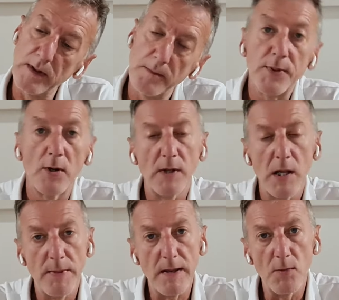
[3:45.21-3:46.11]
and
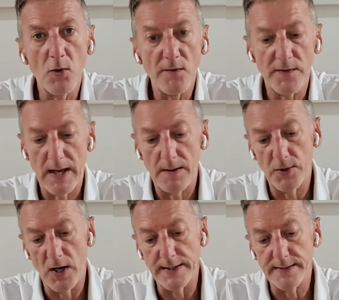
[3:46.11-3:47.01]
probably a bit more for that
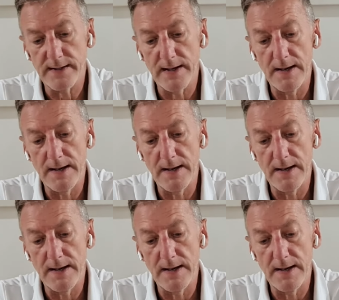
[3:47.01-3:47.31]
price.